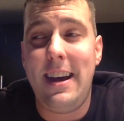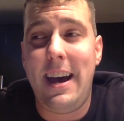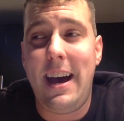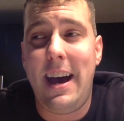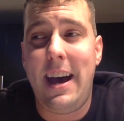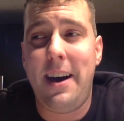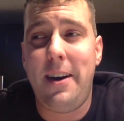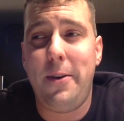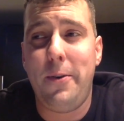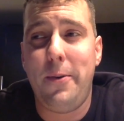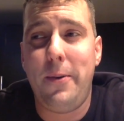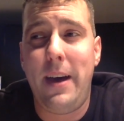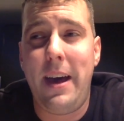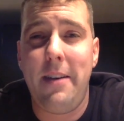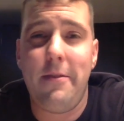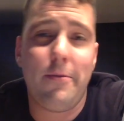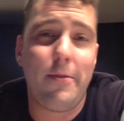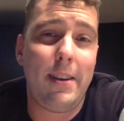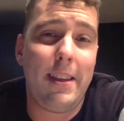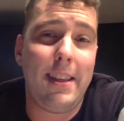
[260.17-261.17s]
how
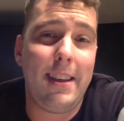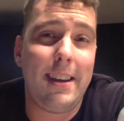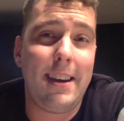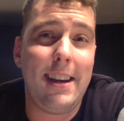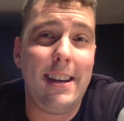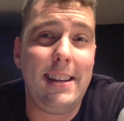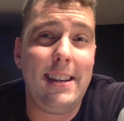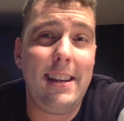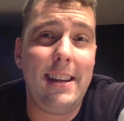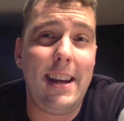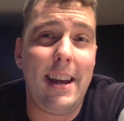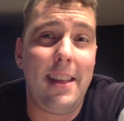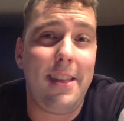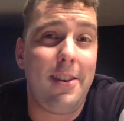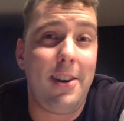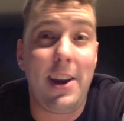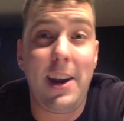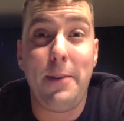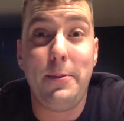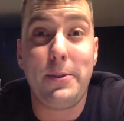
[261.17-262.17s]
everything I did, I
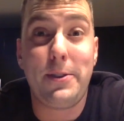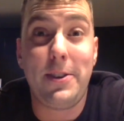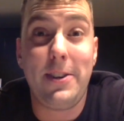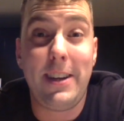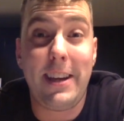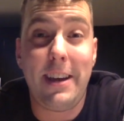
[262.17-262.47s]
thought I was going